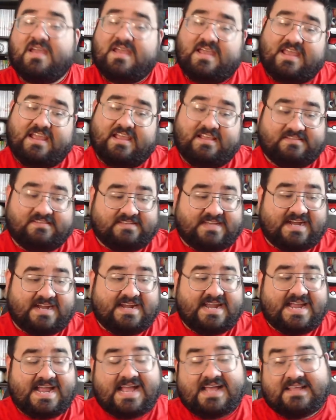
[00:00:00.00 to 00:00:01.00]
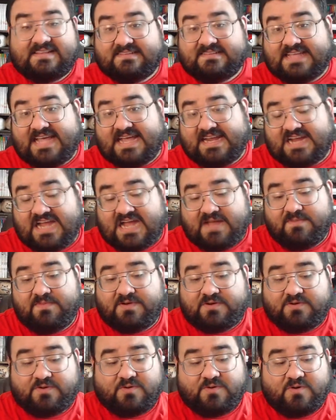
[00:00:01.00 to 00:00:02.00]
It kind of has that
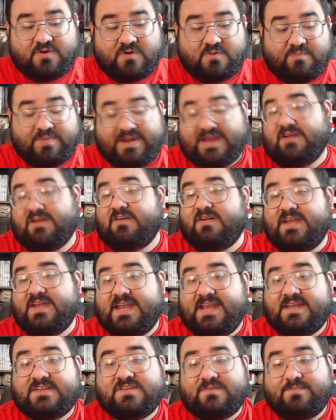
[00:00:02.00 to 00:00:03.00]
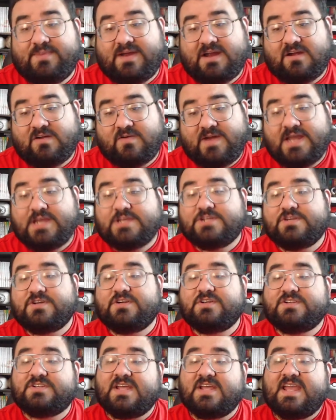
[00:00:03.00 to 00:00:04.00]
comical parody to Power
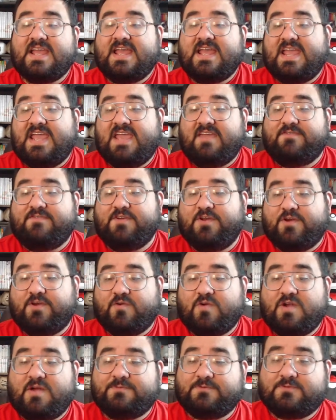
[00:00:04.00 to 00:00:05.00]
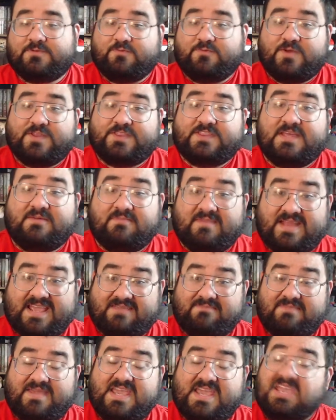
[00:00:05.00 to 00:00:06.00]
Rangers. If you grew up with them like
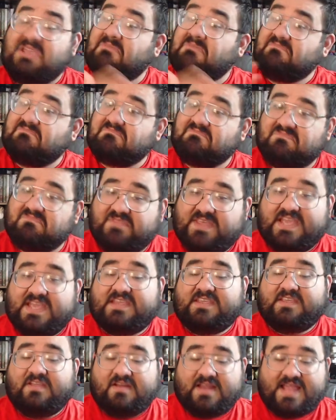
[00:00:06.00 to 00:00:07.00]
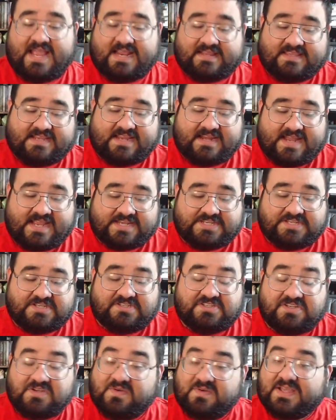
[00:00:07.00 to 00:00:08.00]
me, then you like the connection
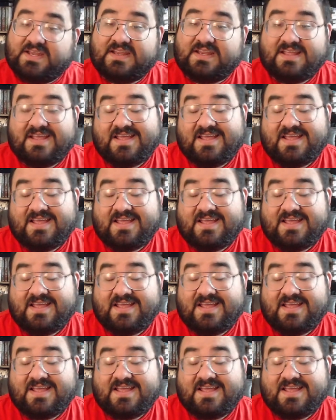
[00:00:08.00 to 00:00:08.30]
to it.